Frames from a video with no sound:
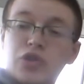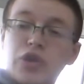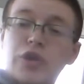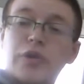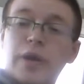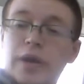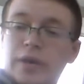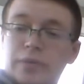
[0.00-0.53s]
show
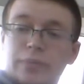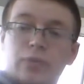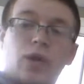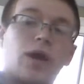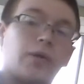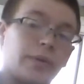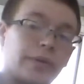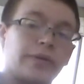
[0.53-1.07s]
you how to
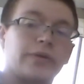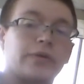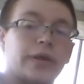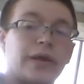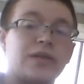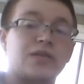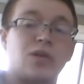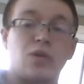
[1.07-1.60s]
block with your
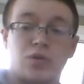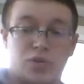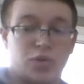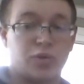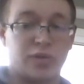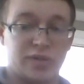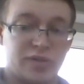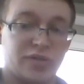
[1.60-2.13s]
legs
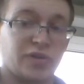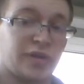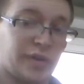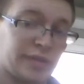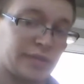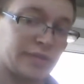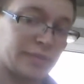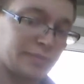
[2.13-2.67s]
also
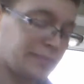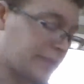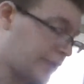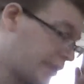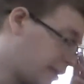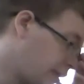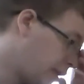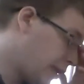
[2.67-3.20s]
concerning this,
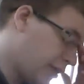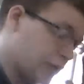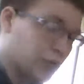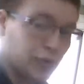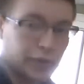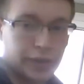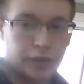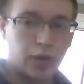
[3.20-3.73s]
but you
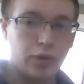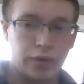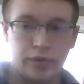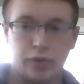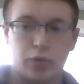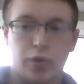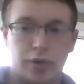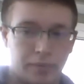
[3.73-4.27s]
really don't
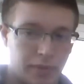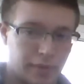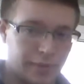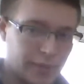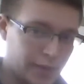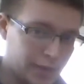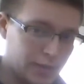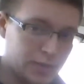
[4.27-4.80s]
need to worry
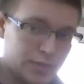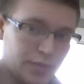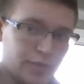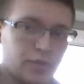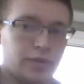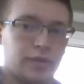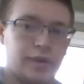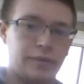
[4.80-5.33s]
about that until
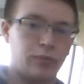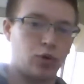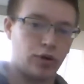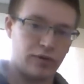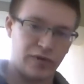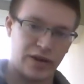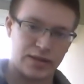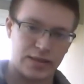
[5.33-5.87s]
you're at a
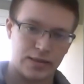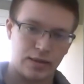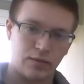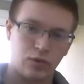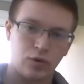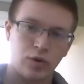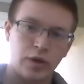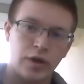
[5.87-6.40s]
more advanced
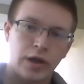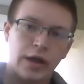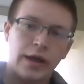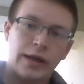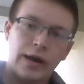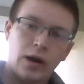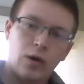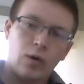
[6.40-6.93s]
level.
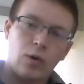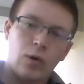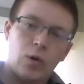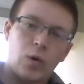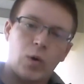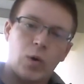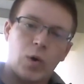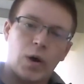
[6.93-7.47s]
Now,
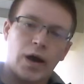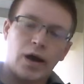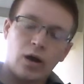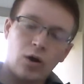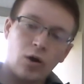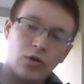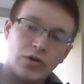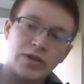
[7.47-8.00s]
I
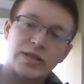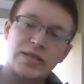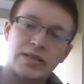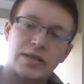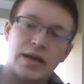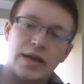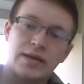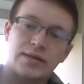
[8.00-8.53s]
call this
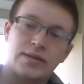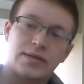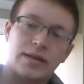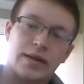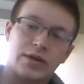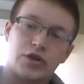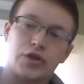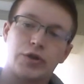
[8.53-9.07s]
stance
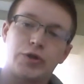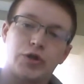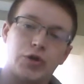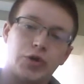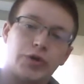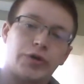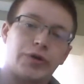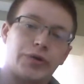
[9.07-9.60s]
that I showed you
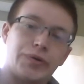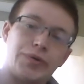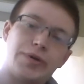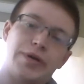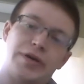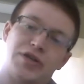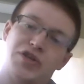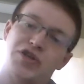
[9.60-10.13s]
earlier
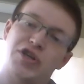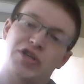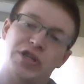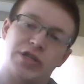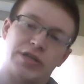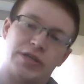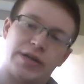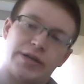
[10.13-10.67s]
a
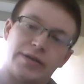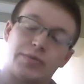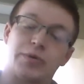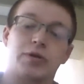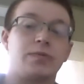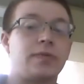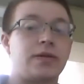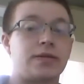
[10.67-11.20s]
Shishi stance,
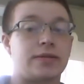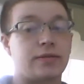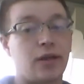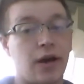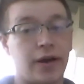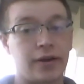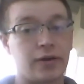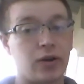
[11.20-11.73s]
which means
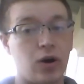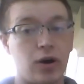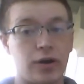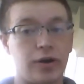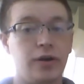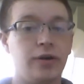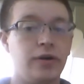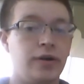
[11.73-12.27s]
lion
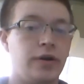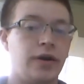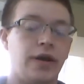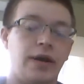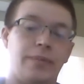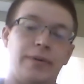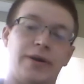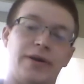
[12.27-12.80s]
dog,
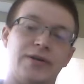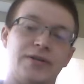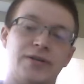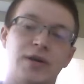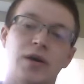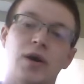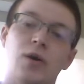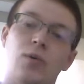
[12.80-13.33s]
because
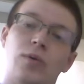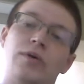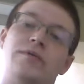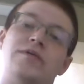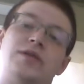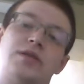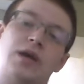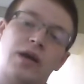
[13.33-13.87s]
one
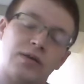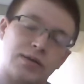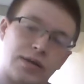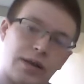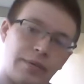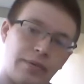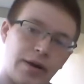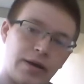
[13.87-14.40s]
of the styles
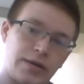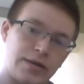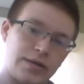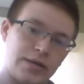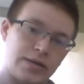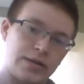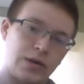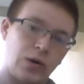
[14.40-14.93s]
that I
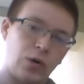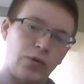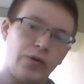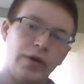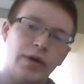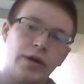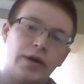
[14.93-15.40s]
practice is called